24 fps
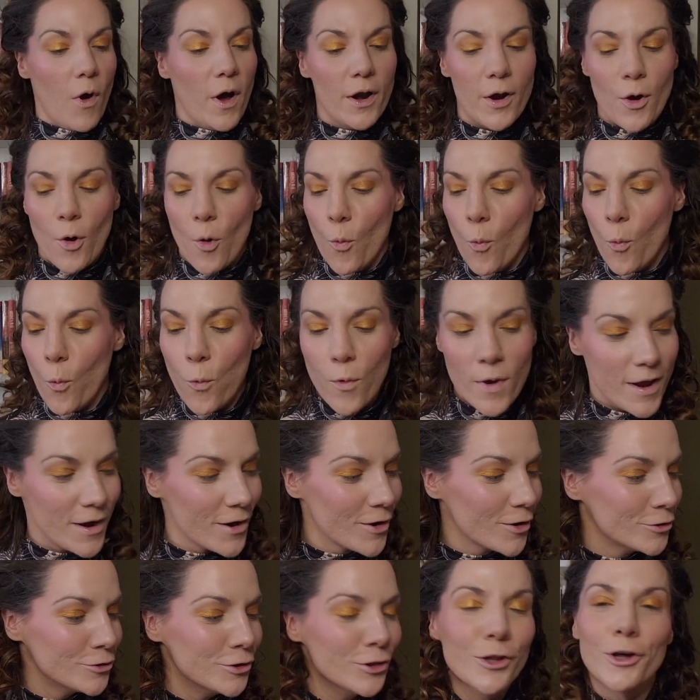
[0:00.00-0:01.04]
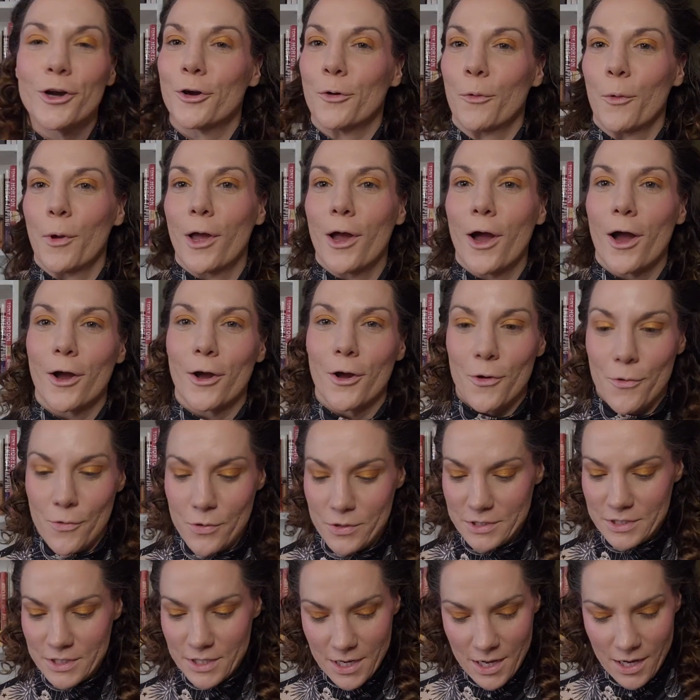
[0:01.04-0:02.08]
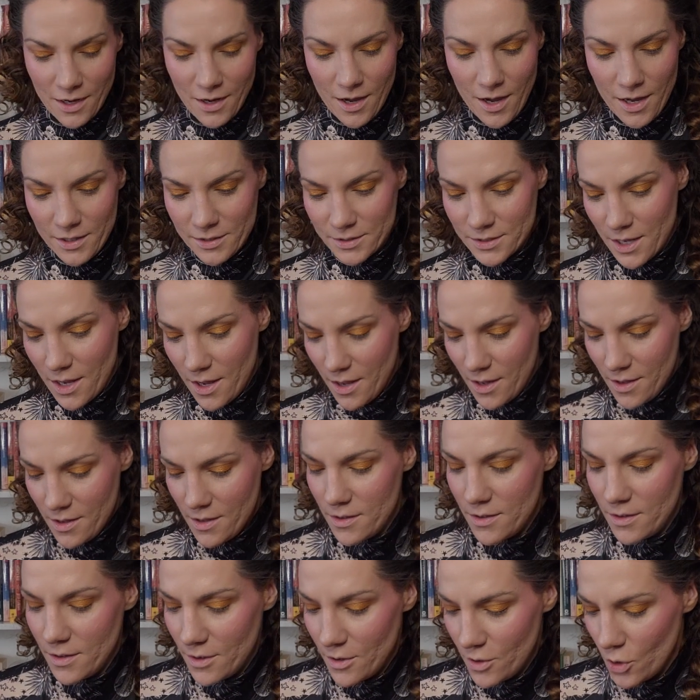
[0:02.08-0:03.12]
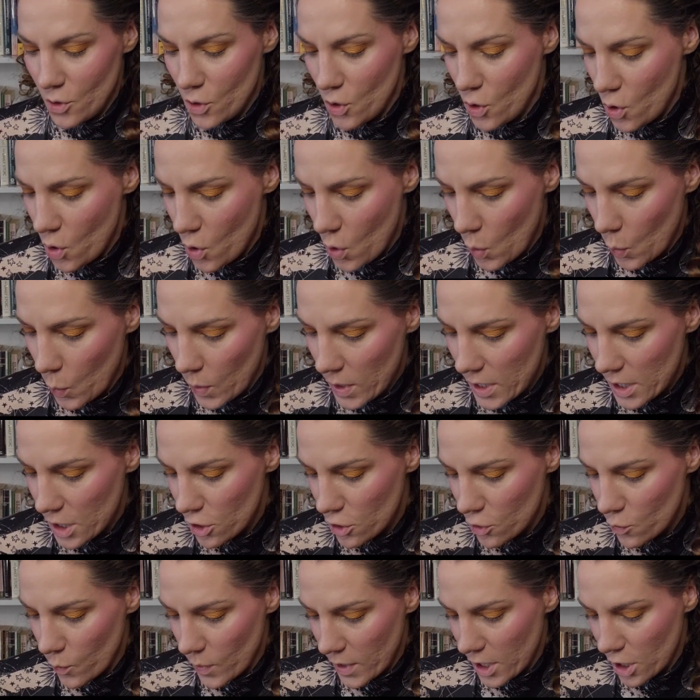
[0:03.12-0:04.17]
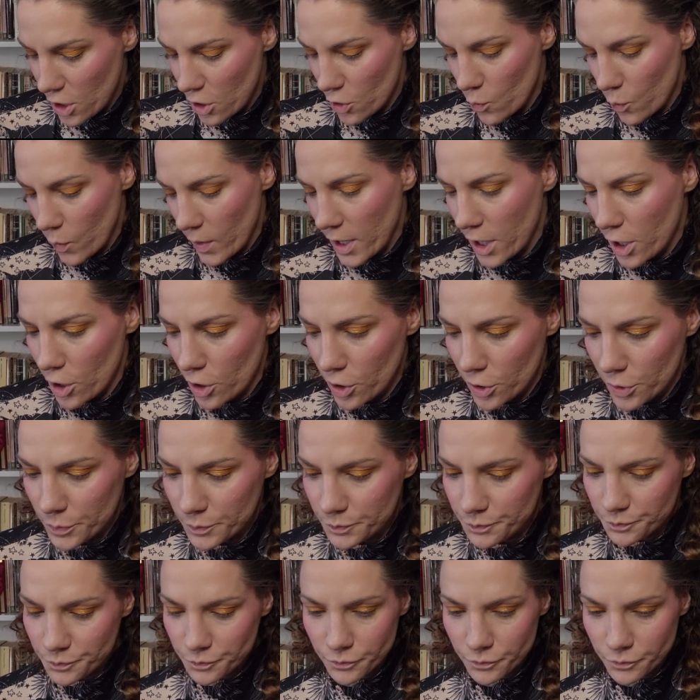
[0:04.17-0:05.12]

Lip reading: What a weird look we got going today, guys, huh? Weird, weird, weird.